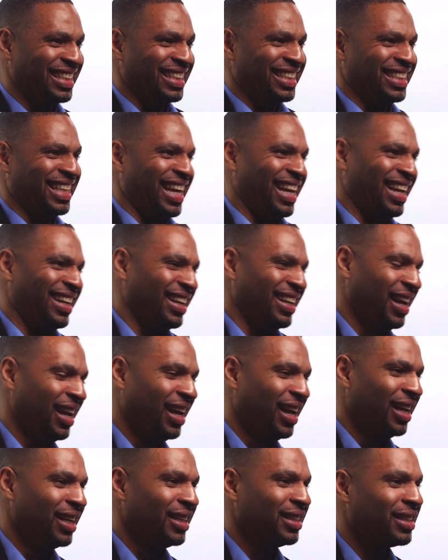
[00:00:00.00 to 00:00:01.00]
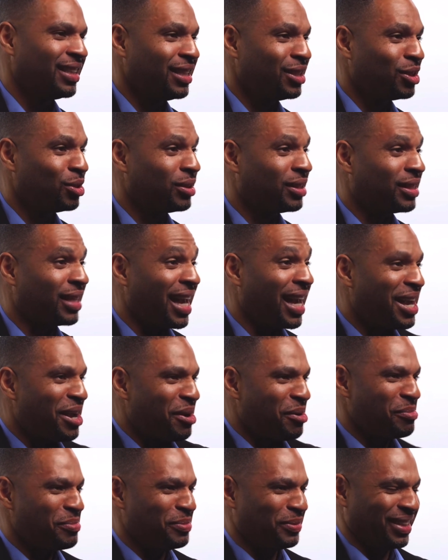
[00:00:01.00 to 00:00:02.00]
She said, did you see
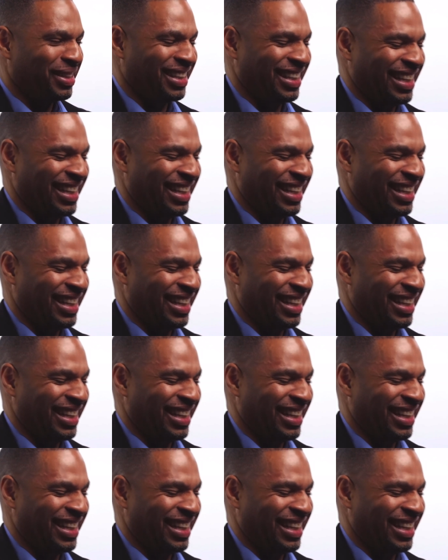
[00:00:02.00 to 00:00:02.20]
him?